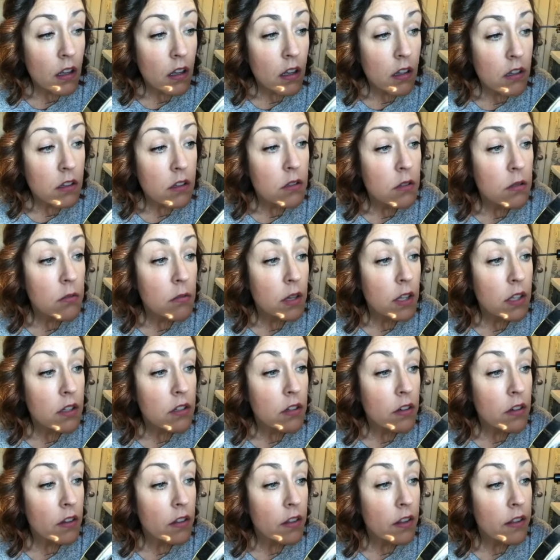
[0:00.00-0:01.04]
Just make
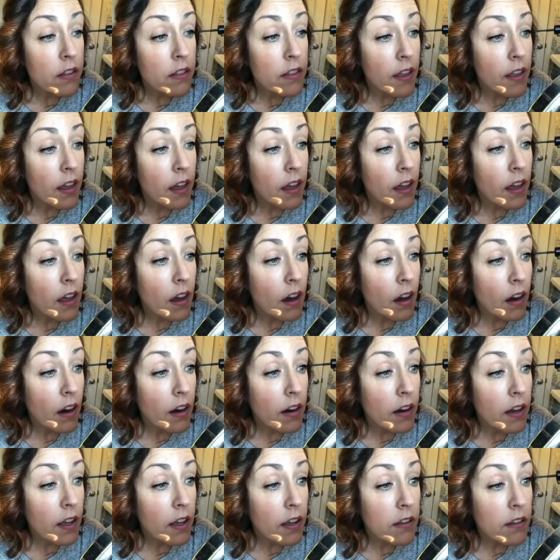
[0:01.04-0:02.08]
sure that they are
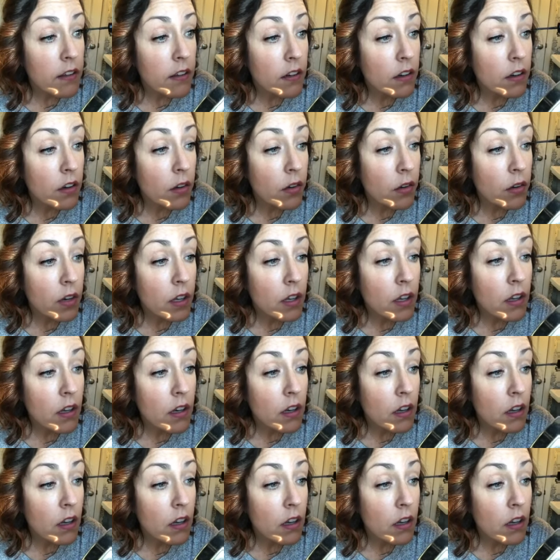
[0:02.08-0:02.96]
nice and coated.